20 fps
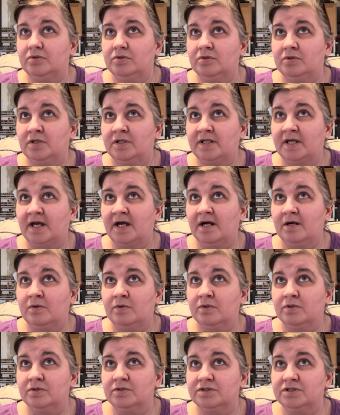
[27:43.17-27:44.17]
an
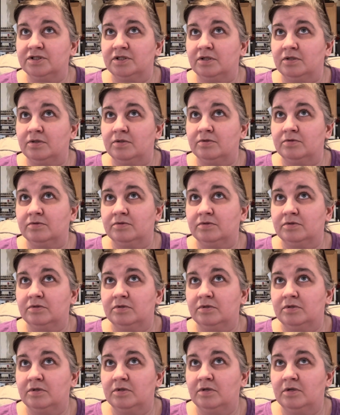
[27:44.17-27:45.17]
hour or so,
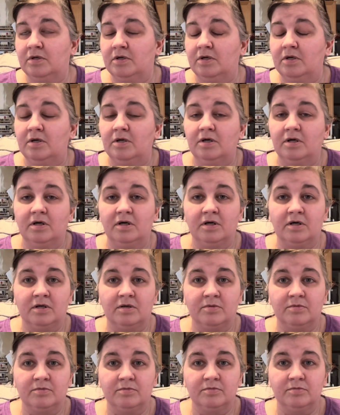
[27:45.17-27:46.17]

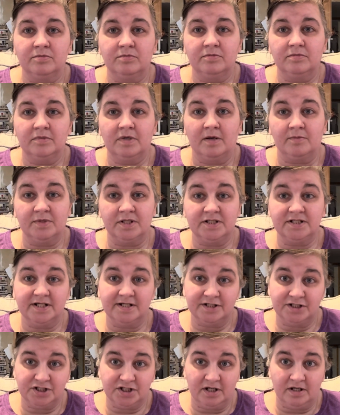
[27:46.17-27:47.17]
I'm going to take a
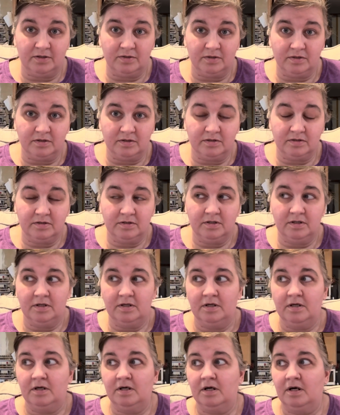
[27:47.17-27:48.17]
shower.
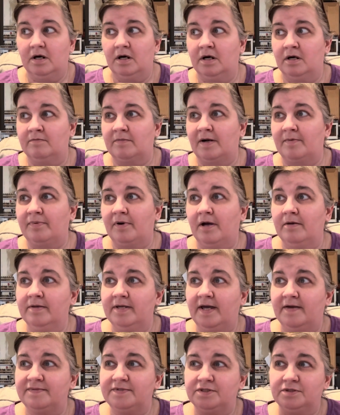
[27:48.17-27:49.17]
I'll probably
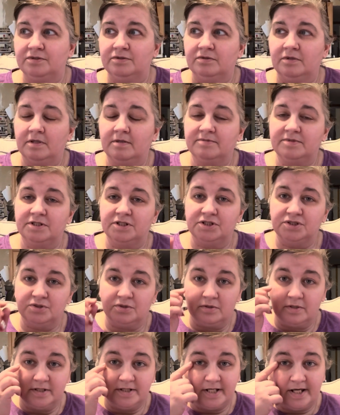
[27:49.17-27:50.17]
have to run up to the
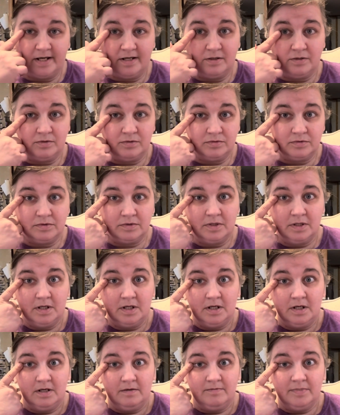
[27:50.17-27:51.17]
store in town,
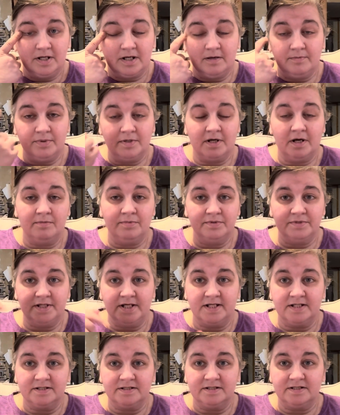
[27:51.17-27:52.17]
pick up a couple
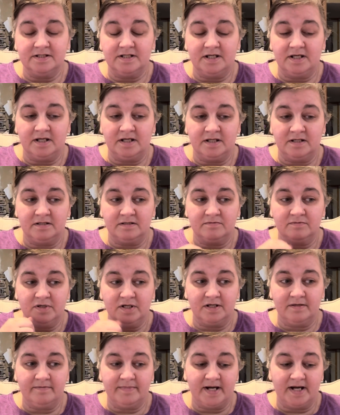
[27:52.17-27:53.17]
things, and bring
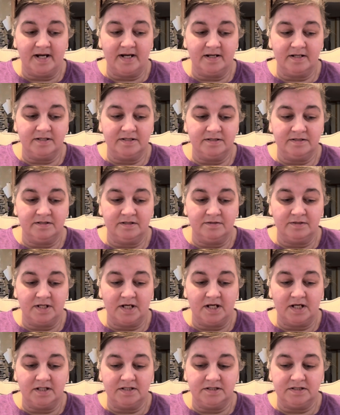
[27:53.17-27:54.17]
them back so
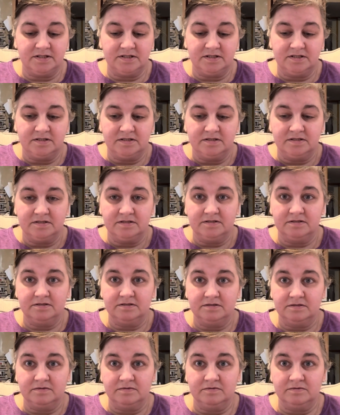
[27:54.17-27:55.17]
that
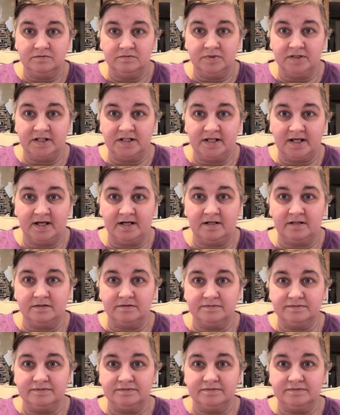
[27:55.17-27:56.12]
we can have